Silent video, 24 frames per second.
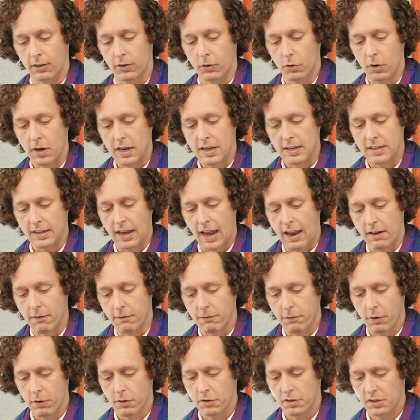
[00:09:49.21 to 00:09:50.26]
great and
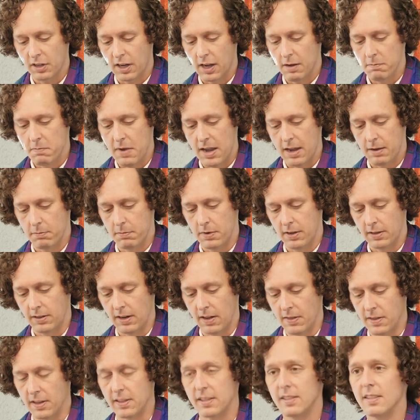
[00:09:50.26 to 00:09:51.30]
first commandment,
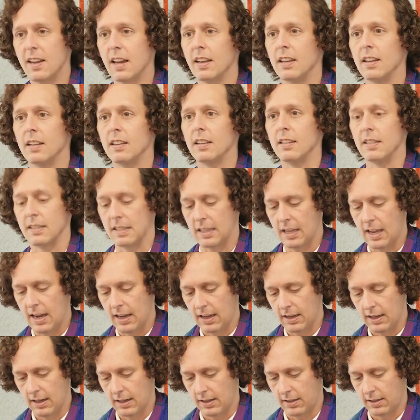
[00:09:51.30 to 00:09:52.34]
and the second is
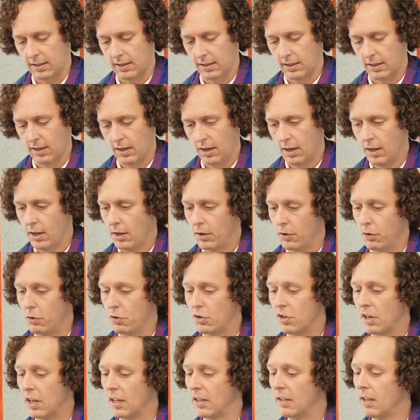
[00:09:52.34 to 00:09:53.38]
like it. You
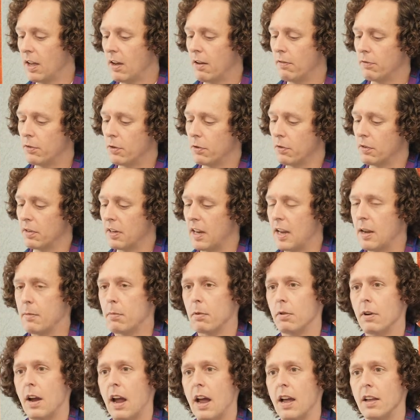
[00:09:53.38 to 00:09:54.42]
shall love your
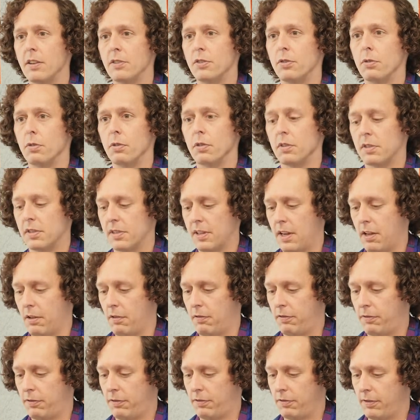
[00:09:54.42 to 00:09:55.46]
neighbor as
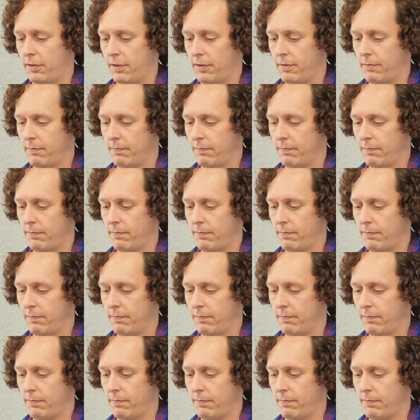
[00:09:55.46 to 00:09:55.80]
yourself."